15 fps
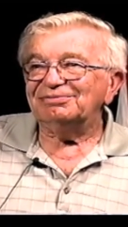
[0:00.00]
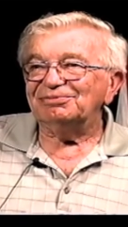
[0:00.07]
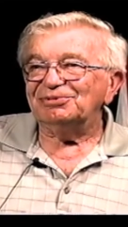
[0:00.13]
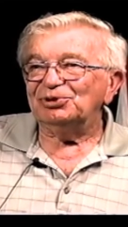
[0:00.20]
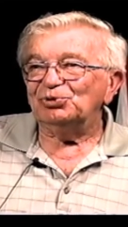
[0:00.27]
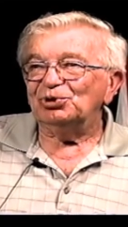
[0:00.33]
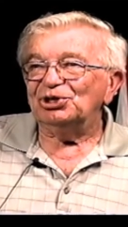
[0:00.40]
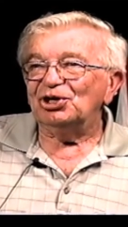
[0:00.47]

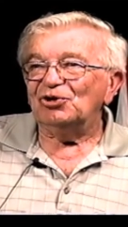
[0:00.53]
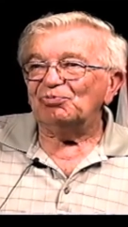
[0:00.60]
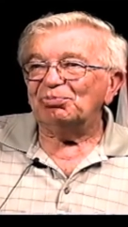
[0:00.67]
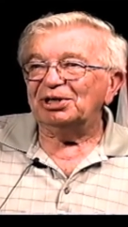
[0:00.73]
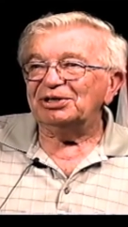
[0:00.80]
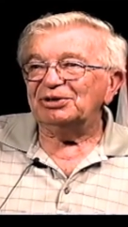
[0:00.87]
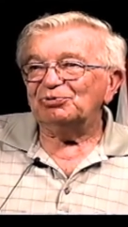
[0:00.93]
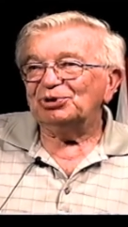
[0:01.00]
you went out
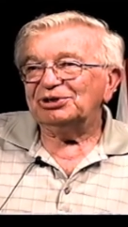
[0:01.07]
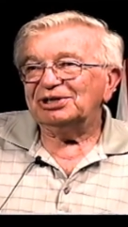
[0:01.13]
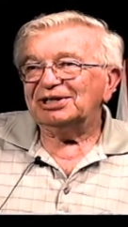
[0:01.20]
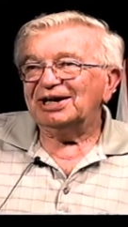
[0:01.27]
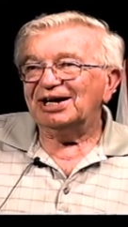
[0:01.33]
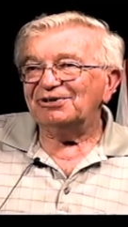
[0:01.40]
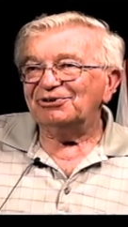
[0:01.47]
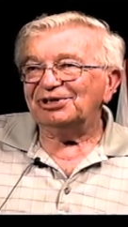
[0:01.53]
with the
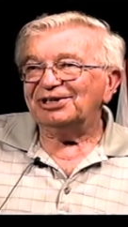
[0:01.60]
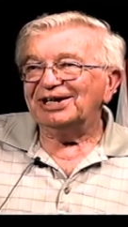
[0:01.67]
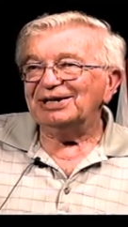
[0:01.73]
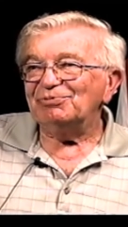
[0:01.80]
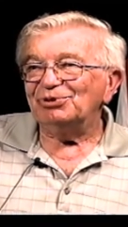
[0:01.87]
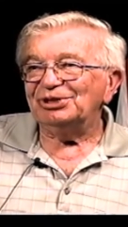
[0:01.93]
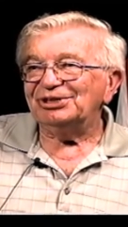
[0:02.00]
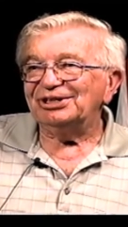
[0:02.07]
guys you came
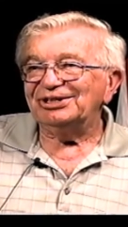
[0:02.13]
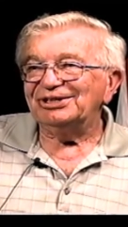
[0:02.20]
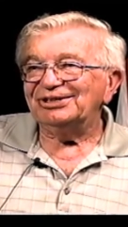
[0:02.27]
with, and you